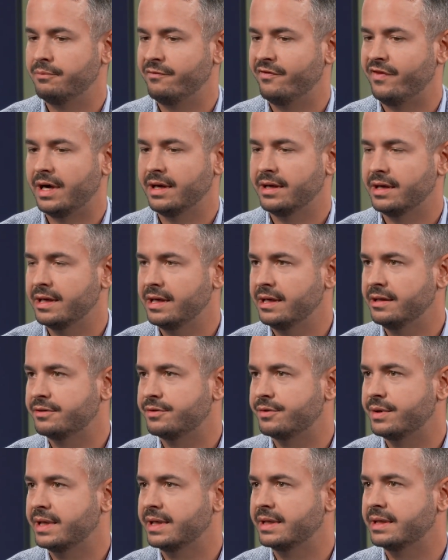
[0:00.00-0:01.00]
via
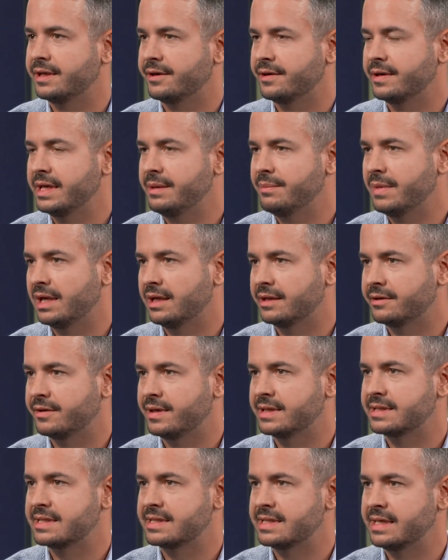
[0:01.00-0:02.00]
entering their email
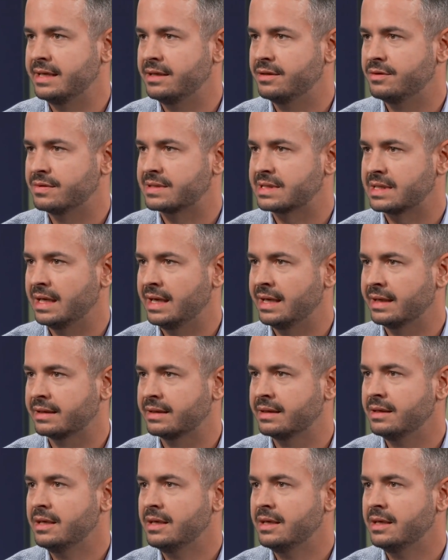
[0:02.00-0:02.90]
addresses into Slack.